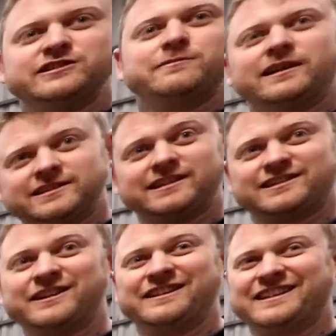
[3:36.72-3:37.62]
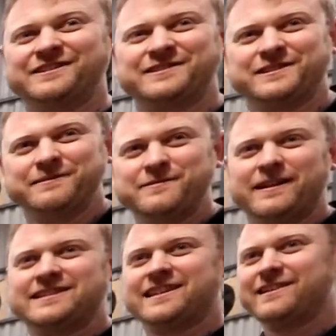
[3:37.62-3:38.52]
pneumatic. It comes up
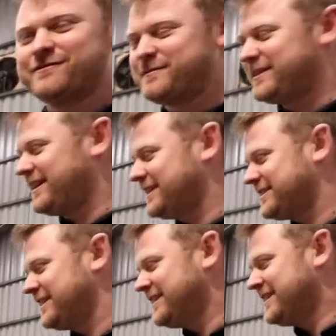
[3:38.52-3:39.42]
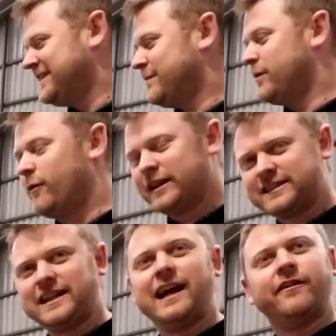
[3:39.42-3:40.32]
pneumatically from the dash. But when
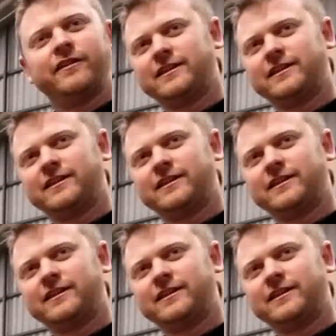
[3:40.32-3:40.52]
it's down, the